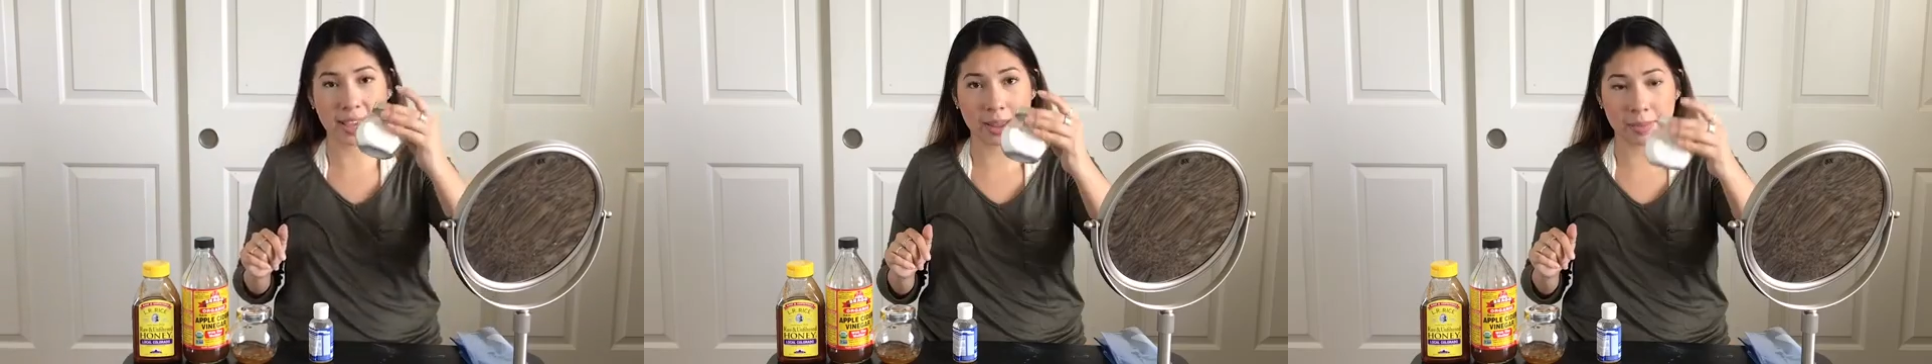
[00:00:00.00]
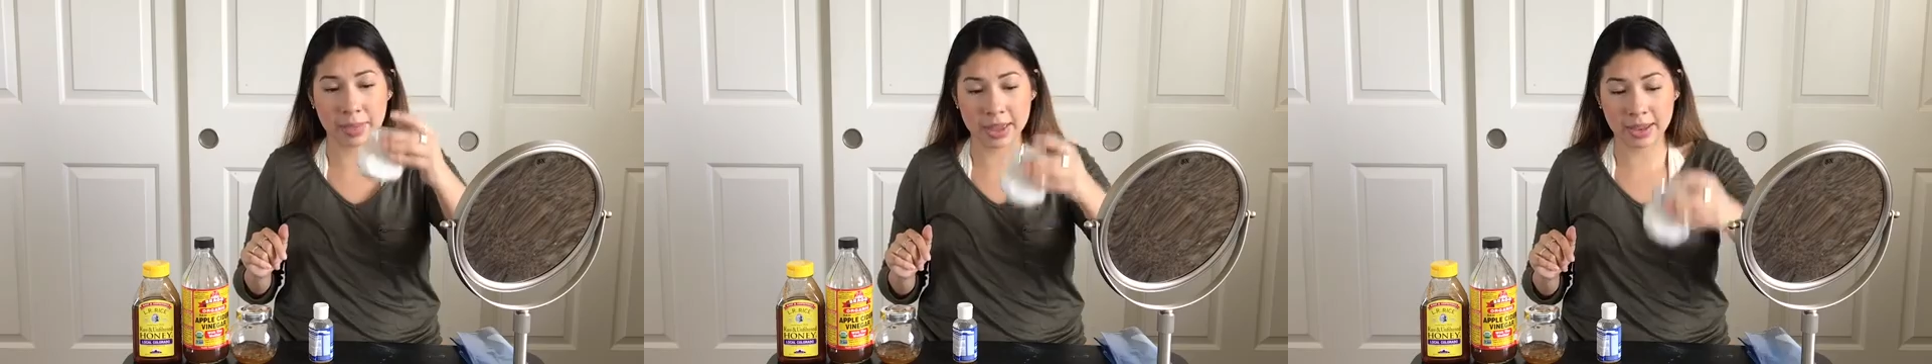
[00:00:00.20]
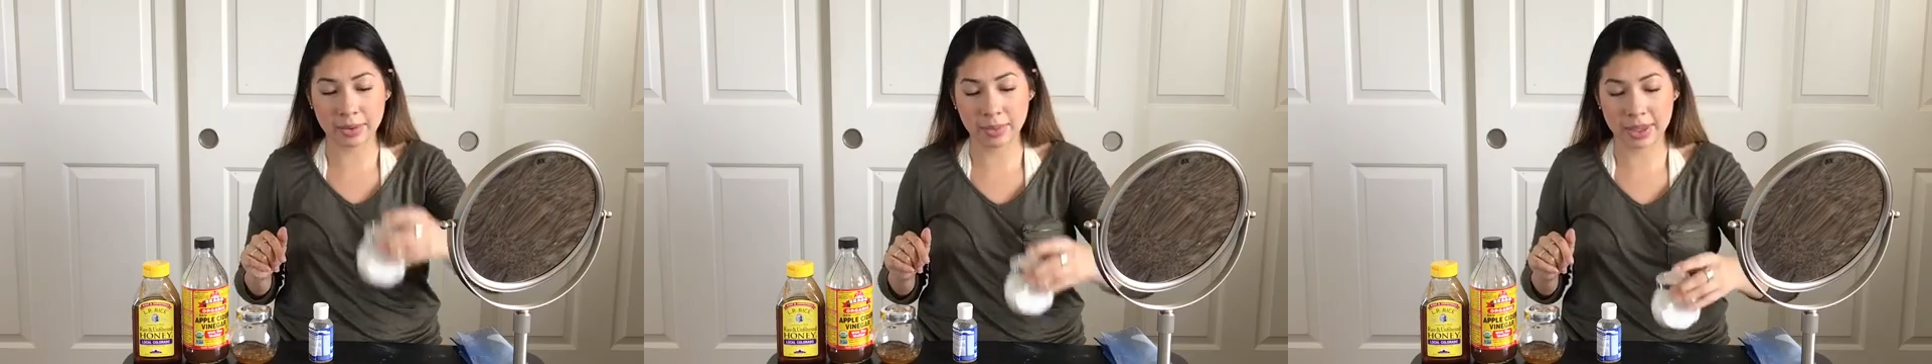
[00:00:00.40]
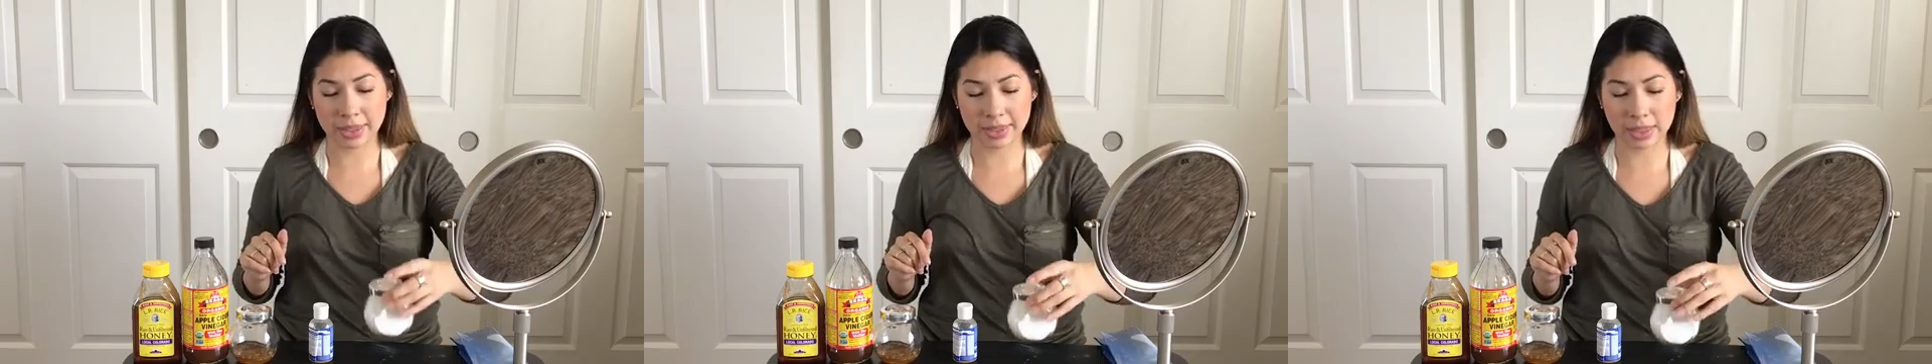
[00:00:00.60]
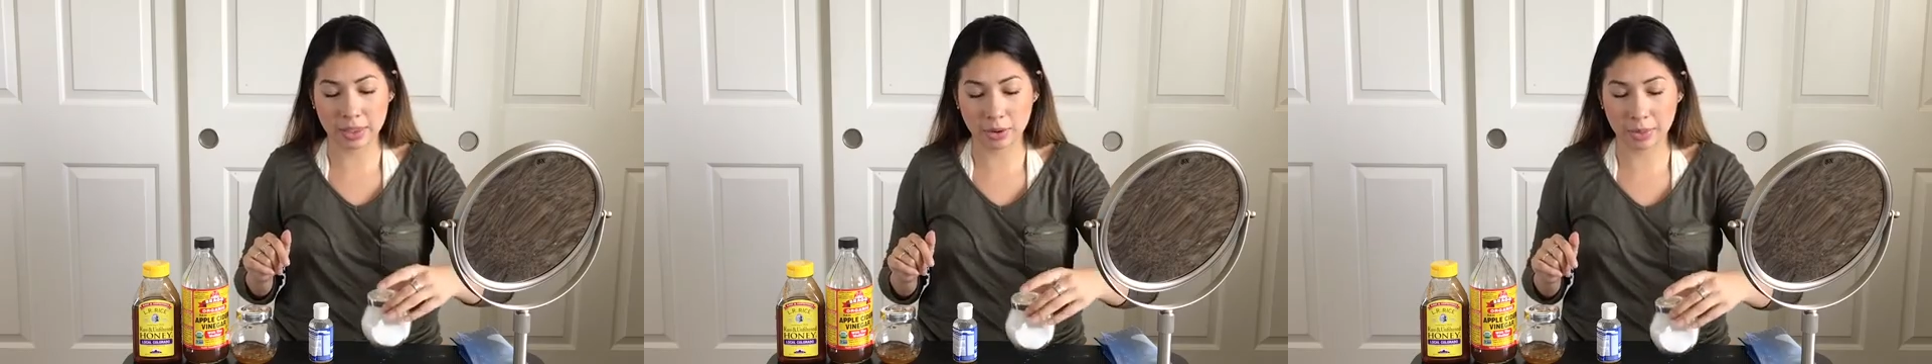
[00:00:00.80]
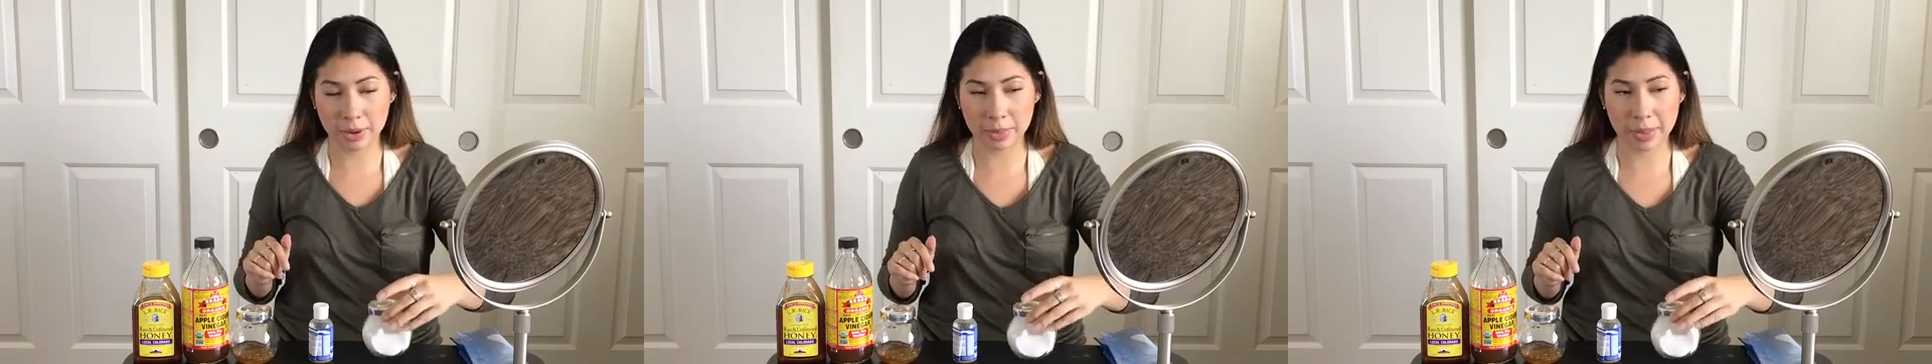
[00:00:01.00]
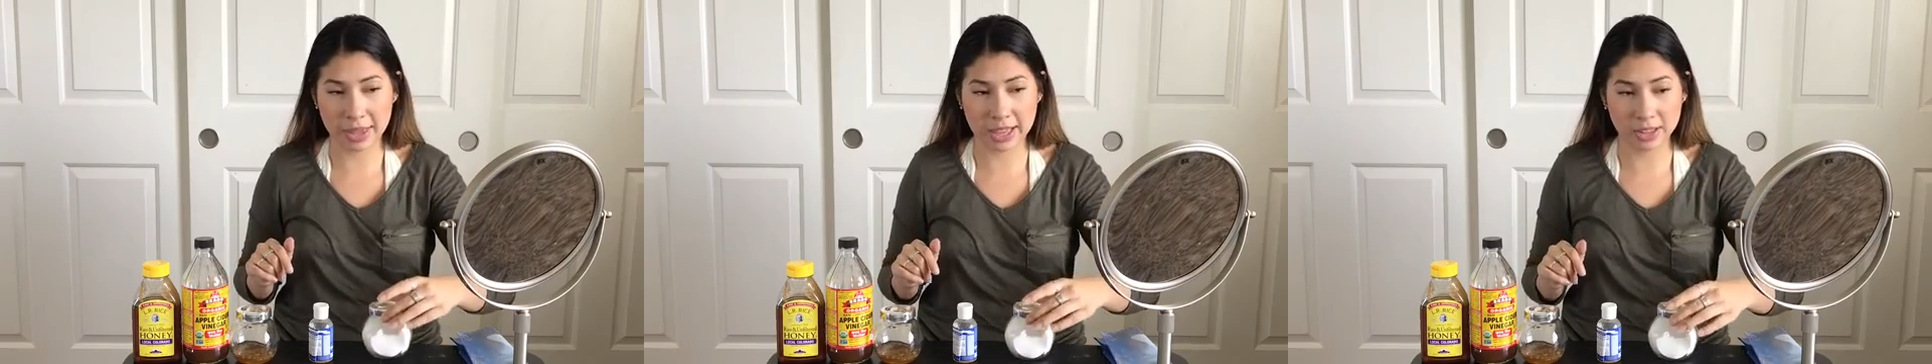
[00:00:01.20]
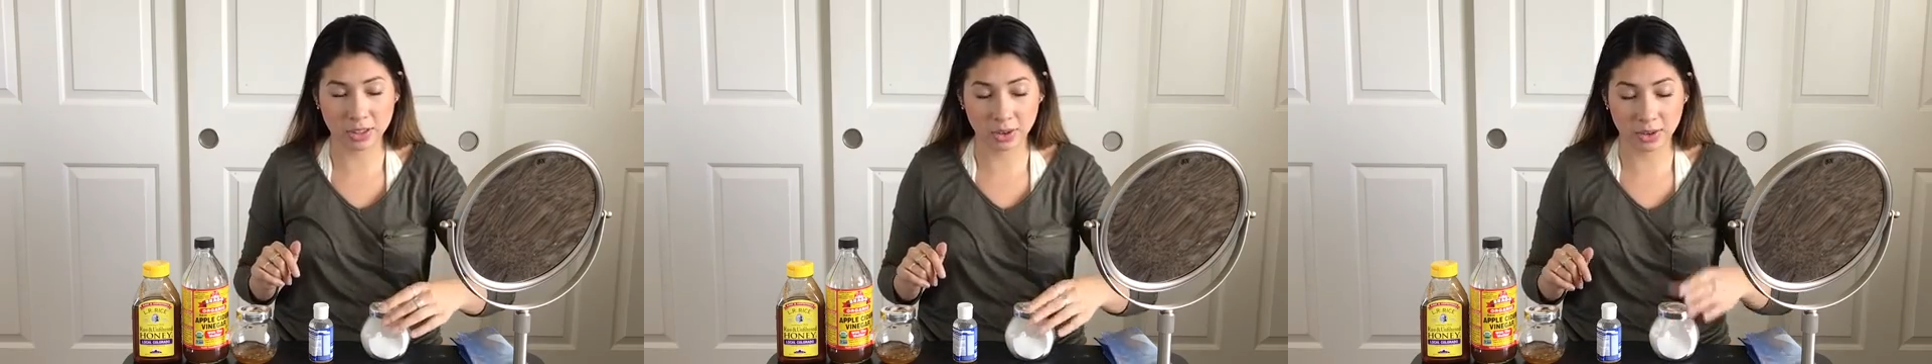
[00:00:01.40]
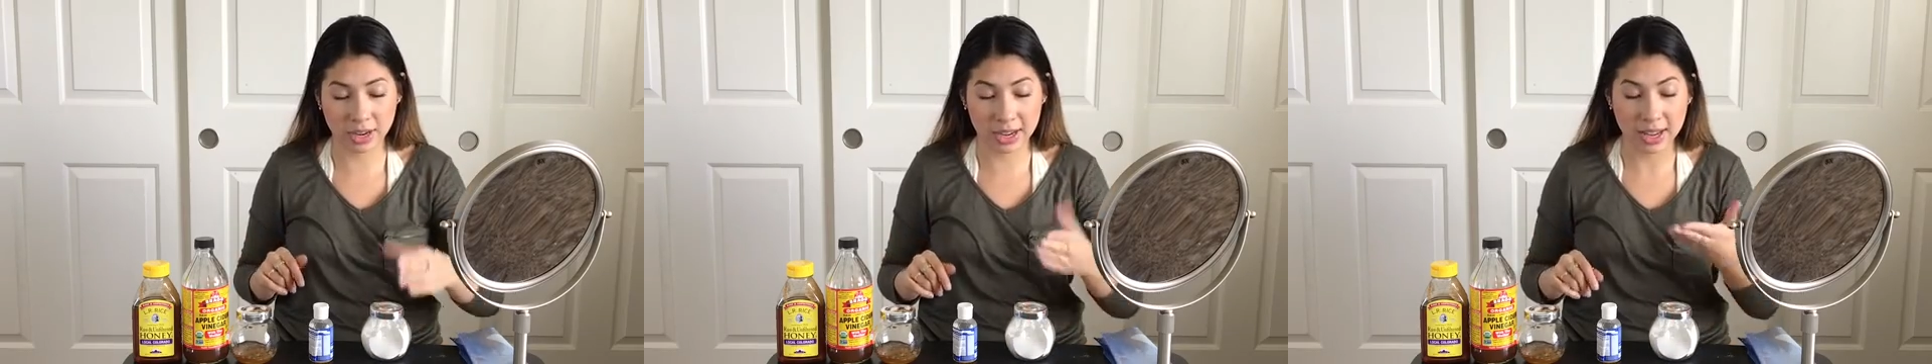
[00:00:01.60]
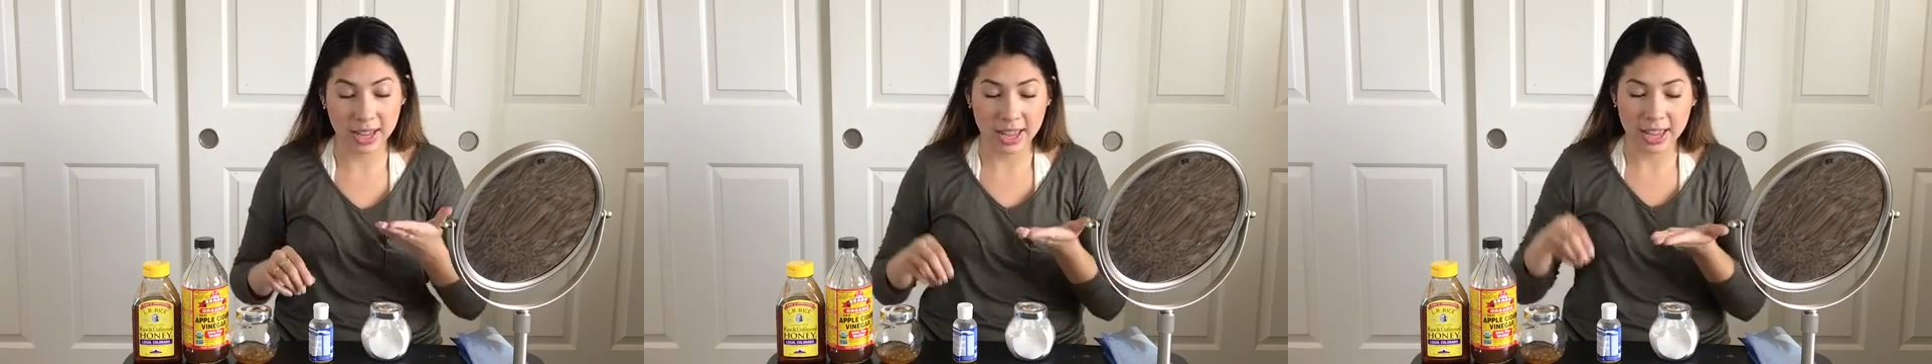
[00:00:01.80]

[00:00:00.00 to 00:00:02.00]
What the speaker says: come in with a little bit of baking soda,